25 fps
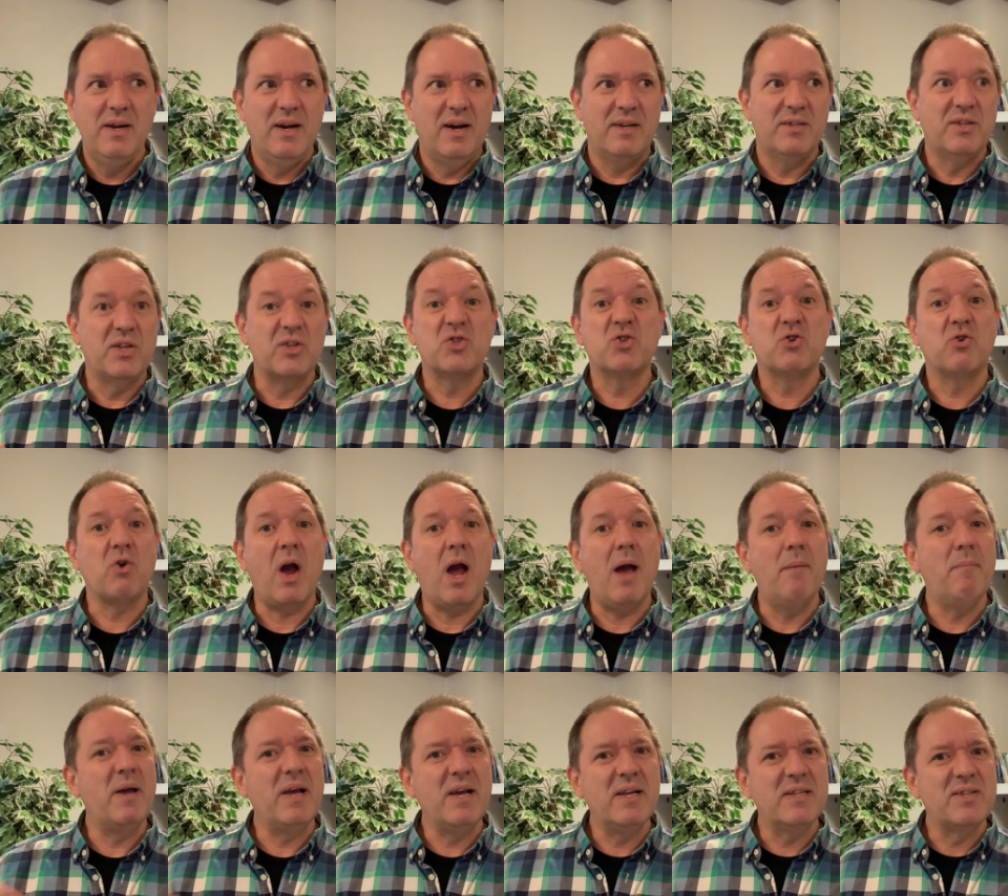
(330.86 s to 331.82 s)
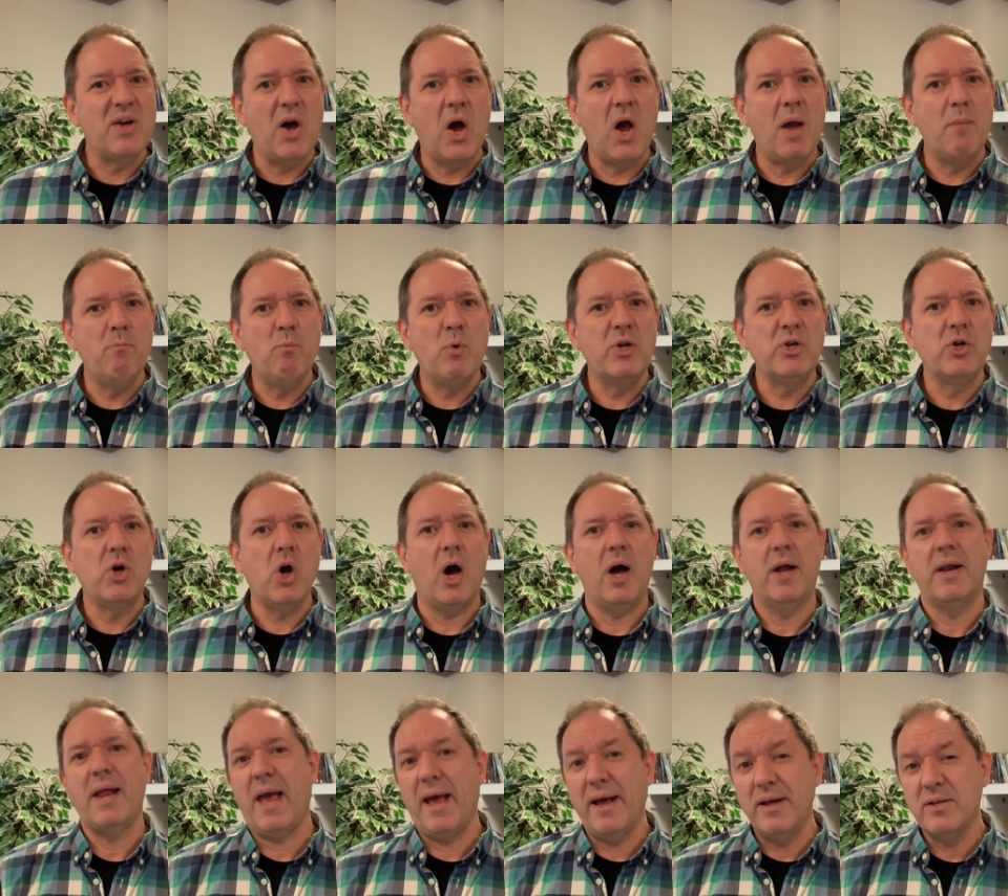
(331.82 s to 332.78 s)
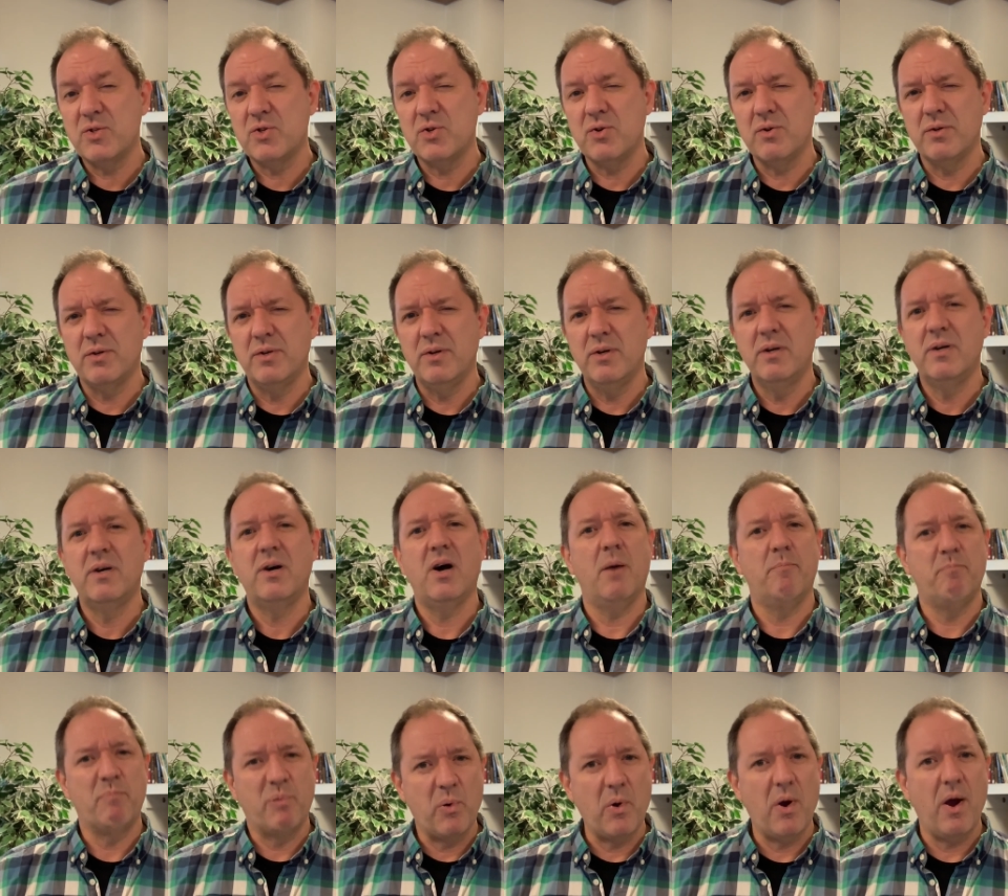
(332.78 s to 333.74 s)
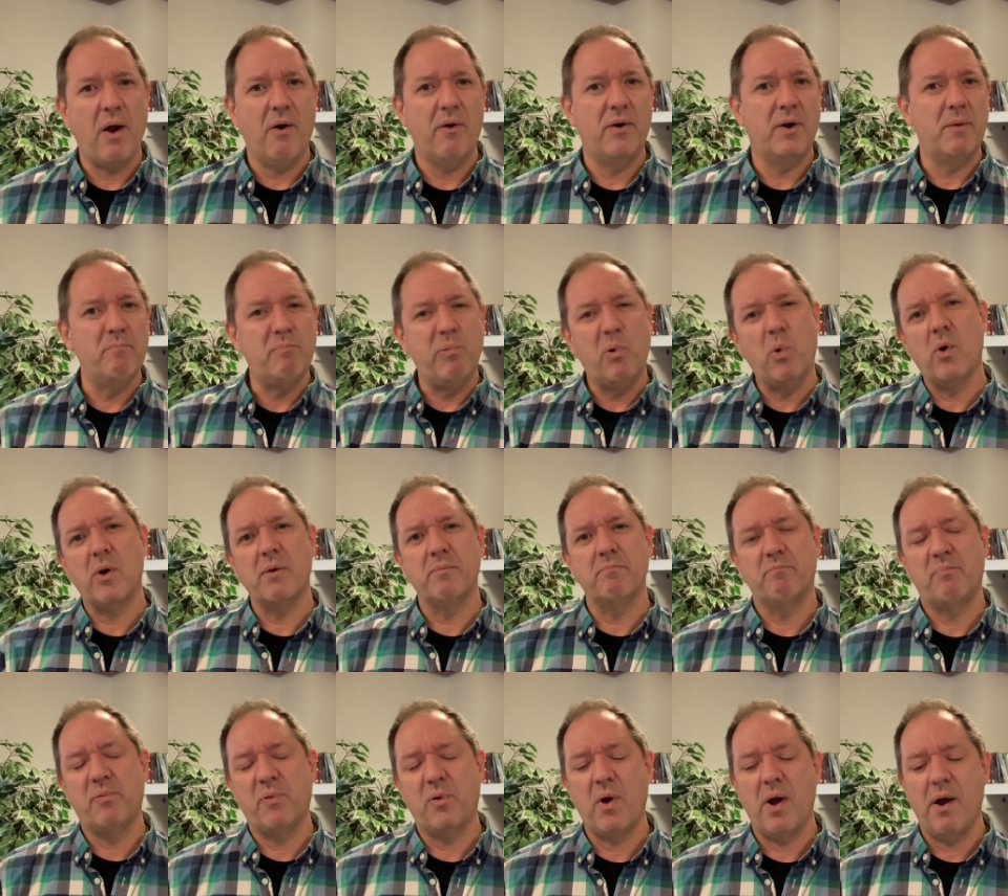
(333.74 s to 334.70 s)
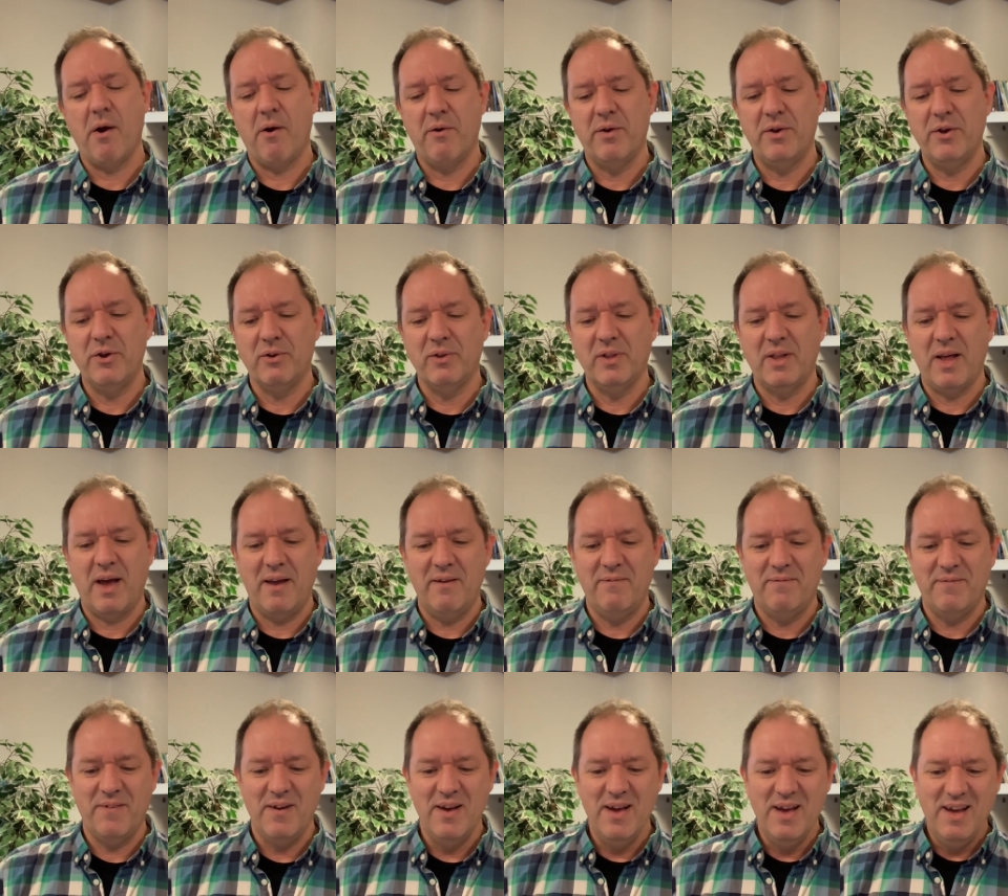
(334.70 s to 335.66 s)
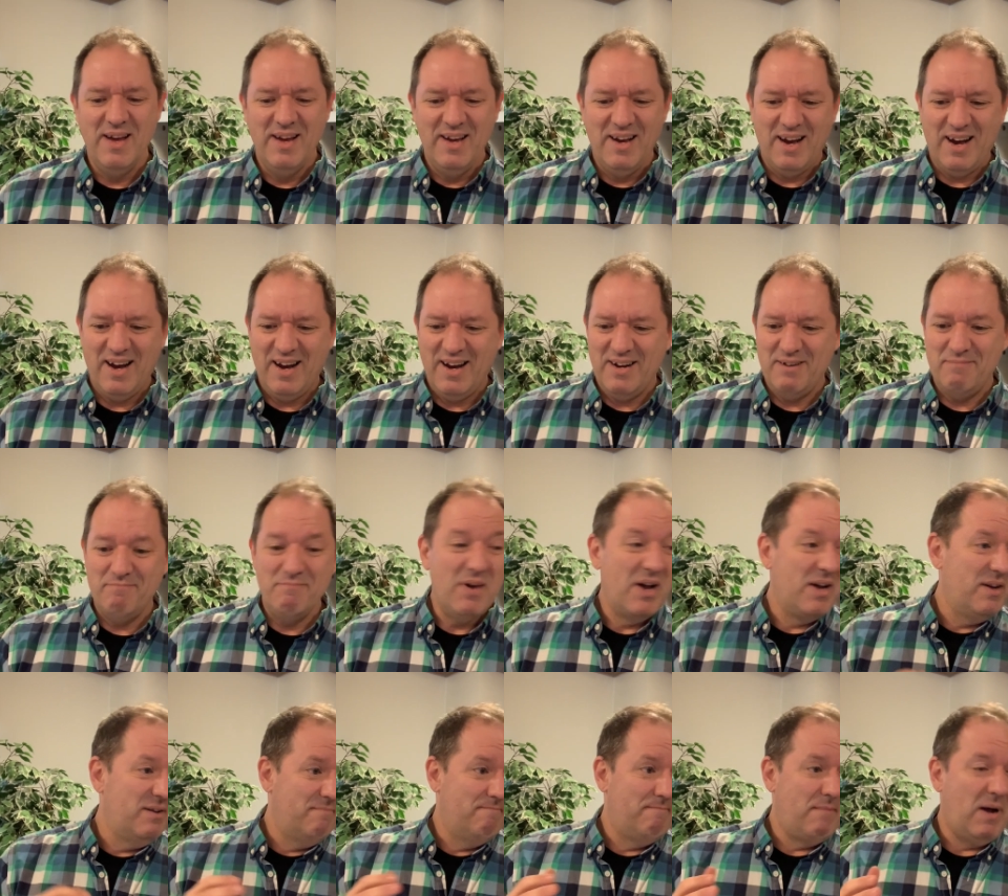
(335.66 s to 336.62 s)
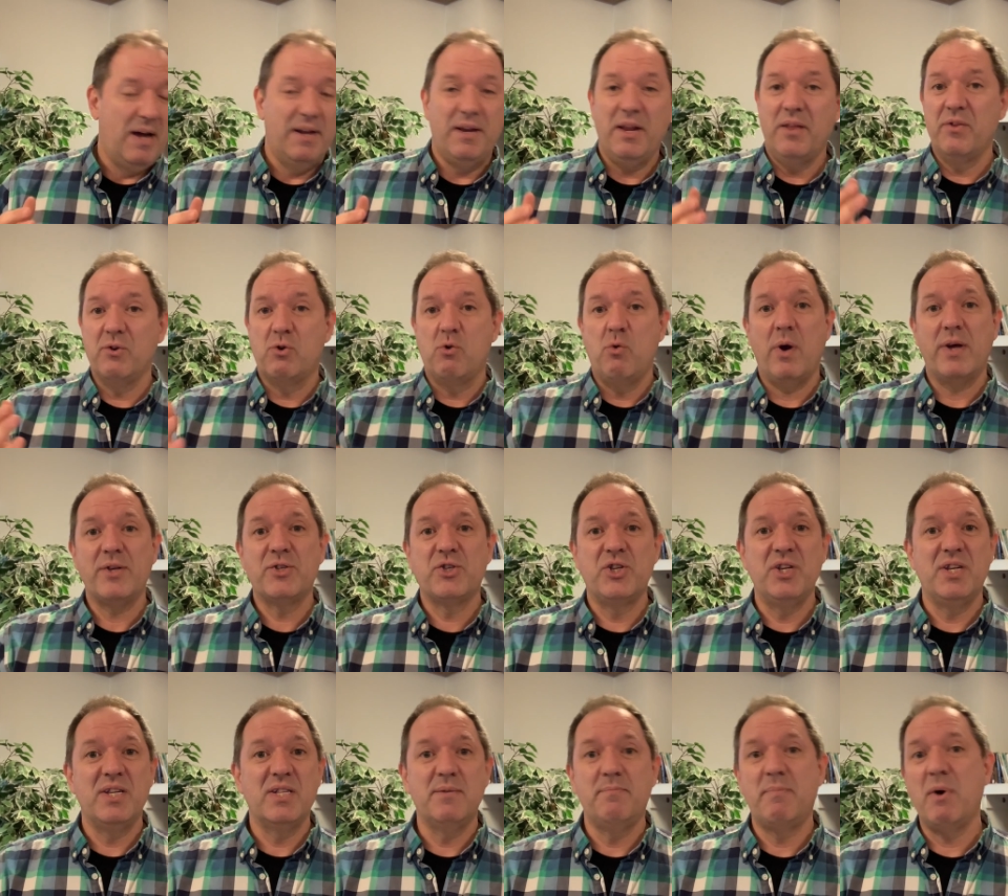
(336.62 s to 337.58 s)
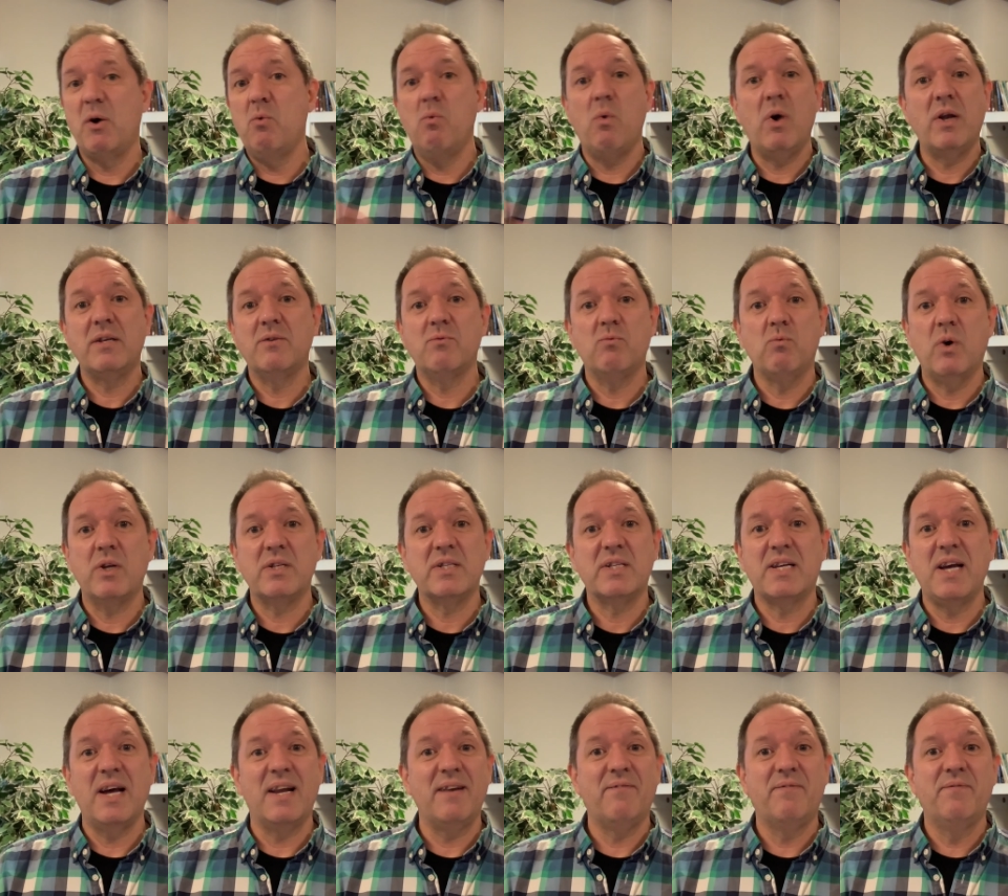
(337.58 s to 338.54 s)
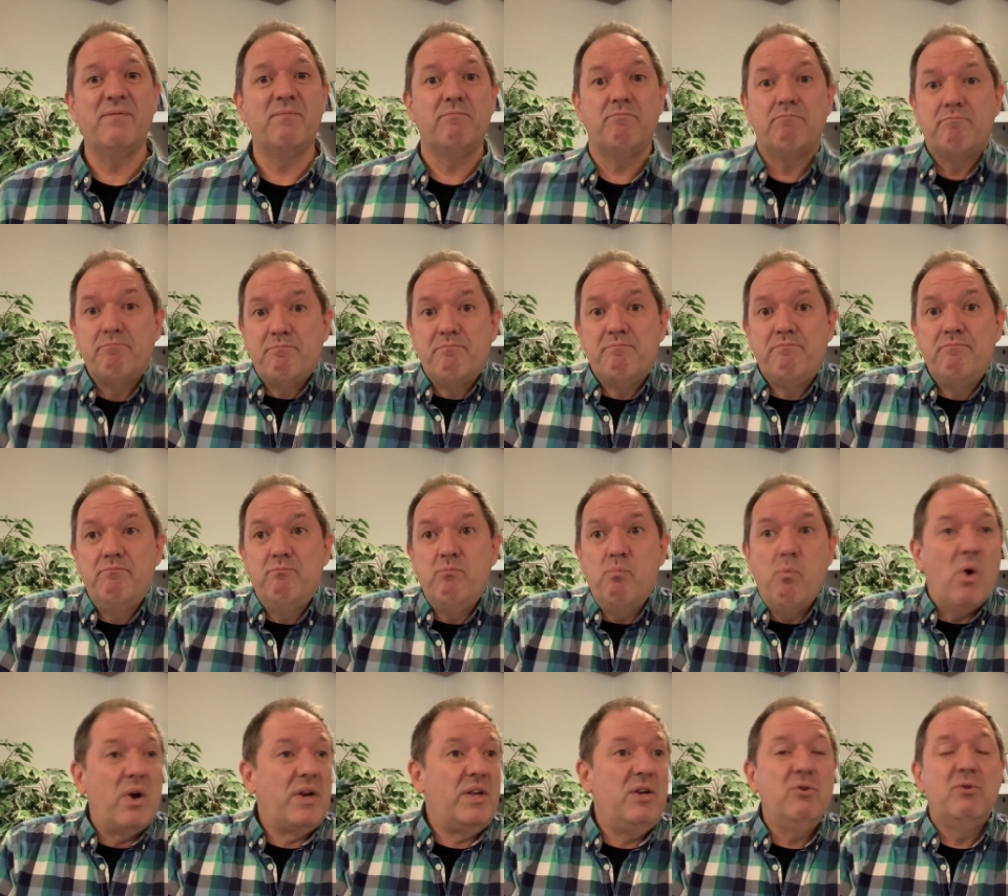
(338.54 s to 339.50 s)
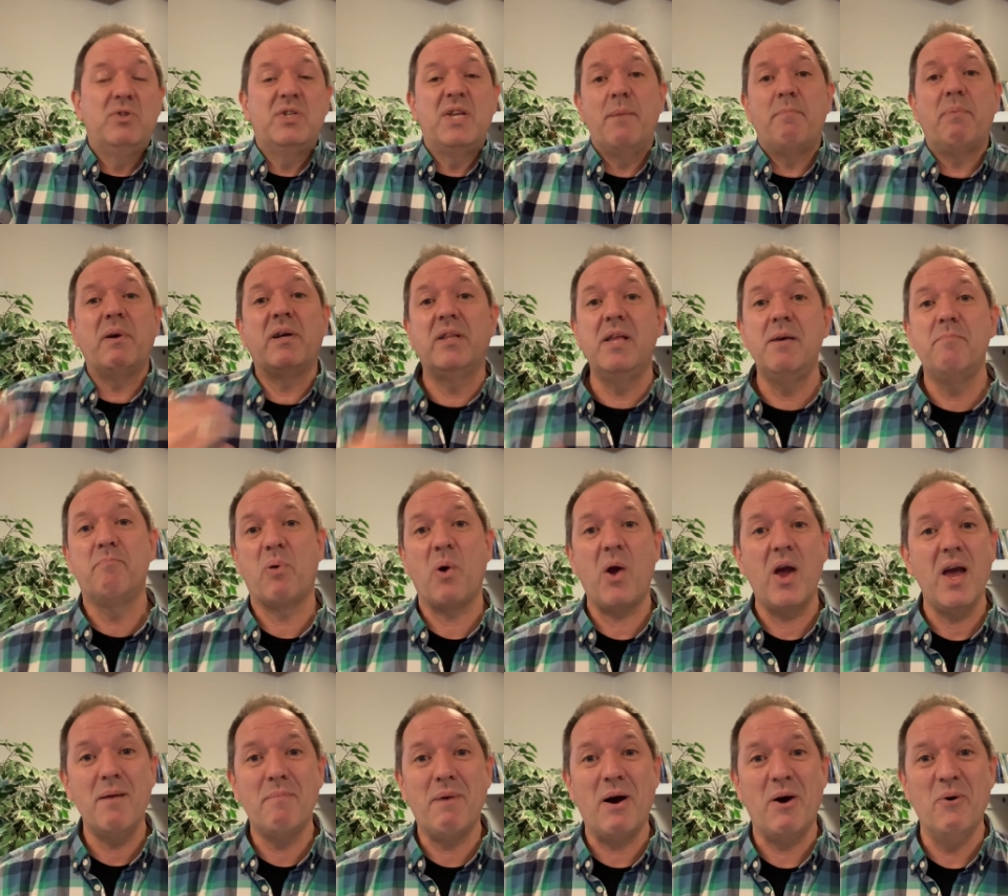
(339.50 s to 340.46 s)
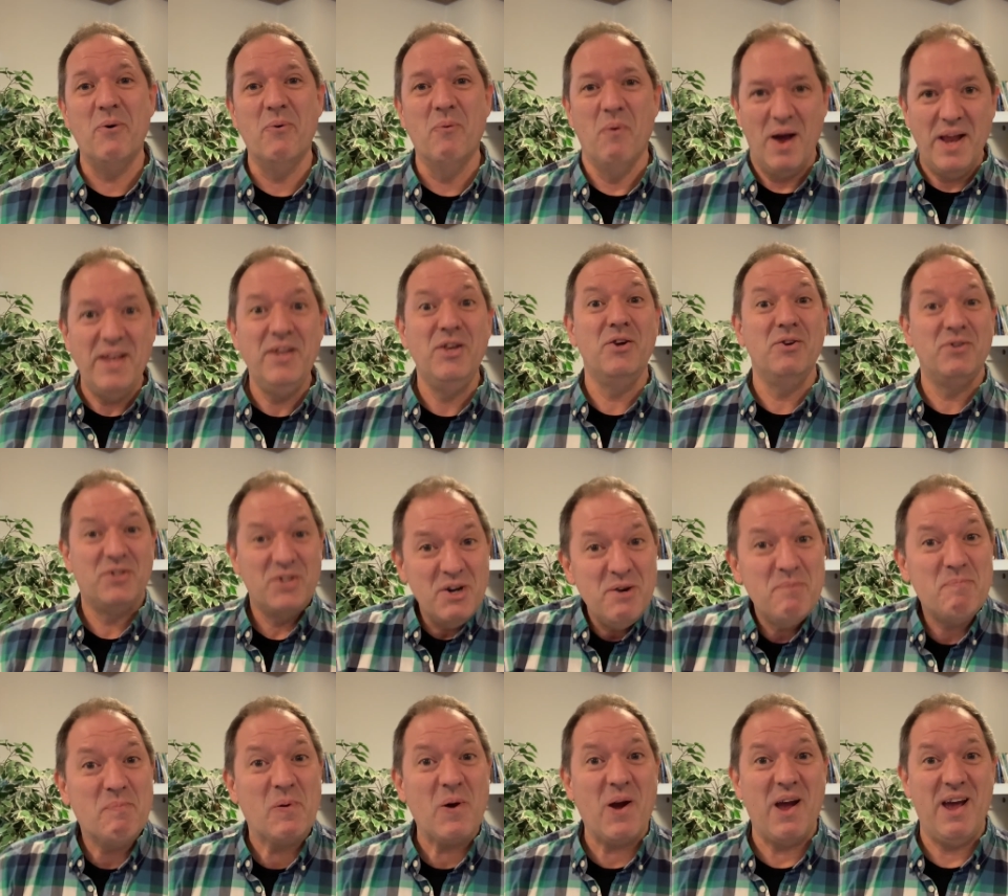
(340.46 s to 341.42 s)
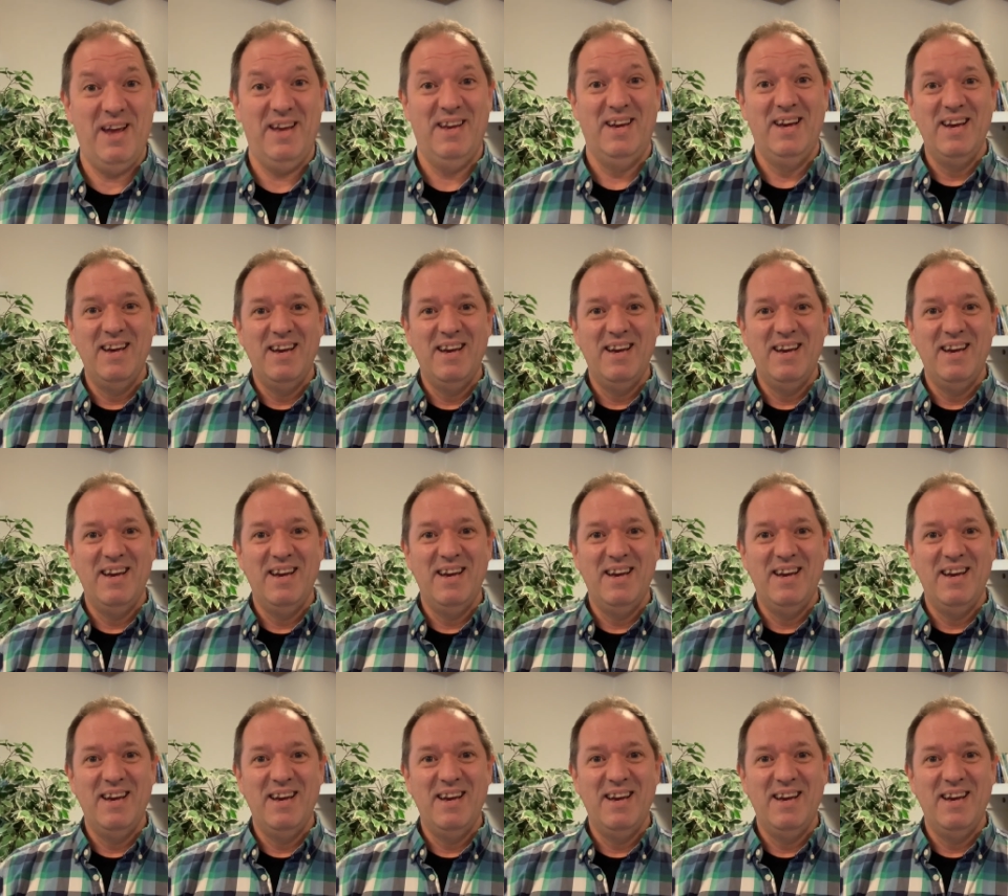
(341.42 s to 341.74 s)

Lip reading: describing a time when God answered a prayer, an important prayer in your life. Another question is about what do you typically pray about when you do pray